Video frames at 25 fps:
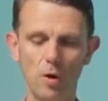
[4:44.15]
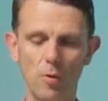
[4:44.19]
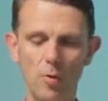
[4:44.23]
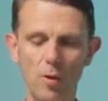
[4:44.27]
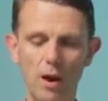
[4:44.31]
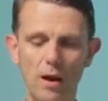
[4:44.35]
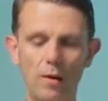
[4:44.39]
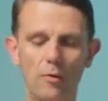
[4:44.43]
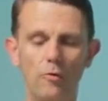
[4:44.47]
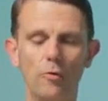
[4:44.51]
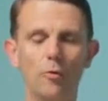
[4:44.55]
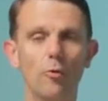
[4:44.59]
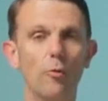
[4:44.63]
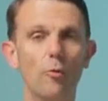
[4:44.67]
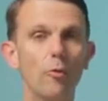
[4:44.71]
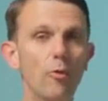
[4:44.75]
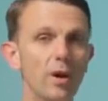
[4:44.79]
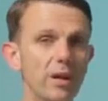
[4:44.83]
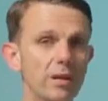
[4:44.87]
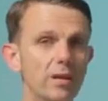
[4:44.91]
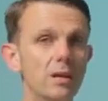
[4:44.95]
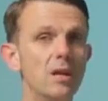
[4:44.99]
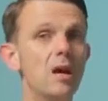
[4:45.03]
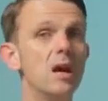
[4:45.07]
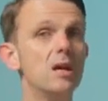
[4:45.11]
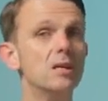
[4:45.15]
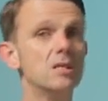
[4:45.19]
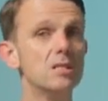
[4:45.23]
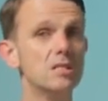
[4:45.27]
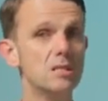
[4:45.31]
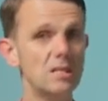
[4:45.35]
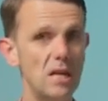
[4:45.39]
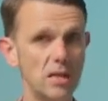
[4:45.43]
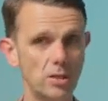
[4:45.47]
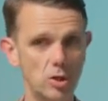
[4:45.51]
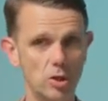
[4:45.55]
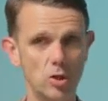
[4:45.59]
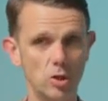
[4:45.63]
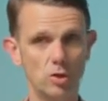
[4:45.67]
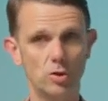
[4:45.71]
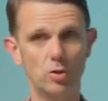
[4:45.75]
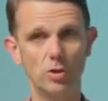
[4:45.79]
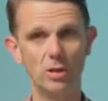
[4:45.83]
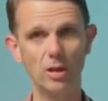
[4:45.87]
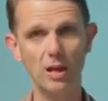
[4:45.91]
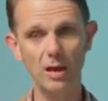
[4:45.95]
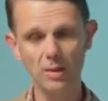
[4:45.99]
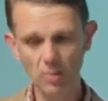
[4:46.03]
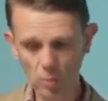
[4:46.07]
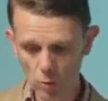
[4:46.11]
around written
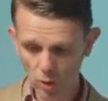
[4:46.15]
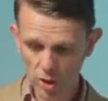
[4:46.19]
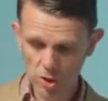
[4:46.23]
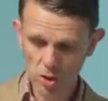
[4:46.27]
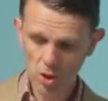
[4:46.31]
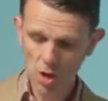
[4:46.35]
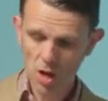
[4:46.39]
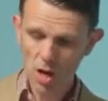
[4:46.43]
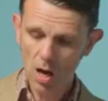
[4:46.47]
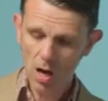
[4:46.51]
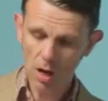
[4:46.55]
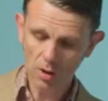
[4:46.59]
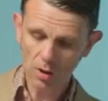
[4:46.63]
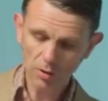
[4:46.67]
statutory language